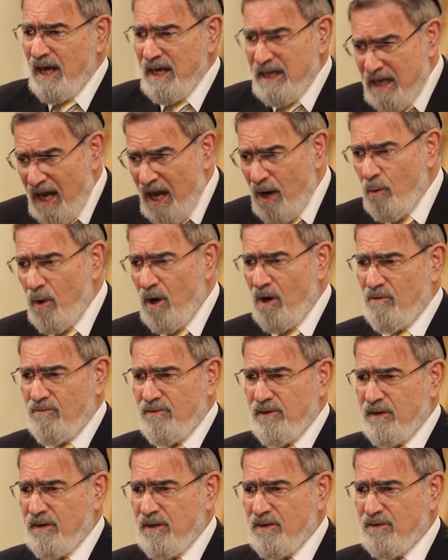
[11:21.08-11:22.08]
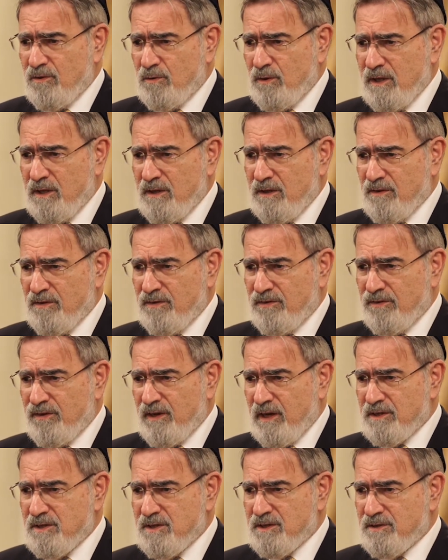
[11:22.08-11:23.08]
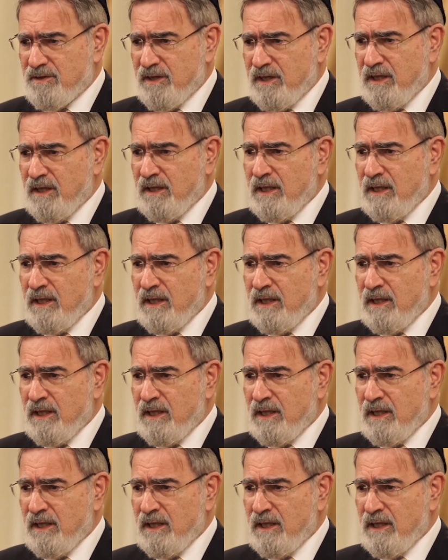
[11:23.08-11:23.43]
I know of in the 20th century.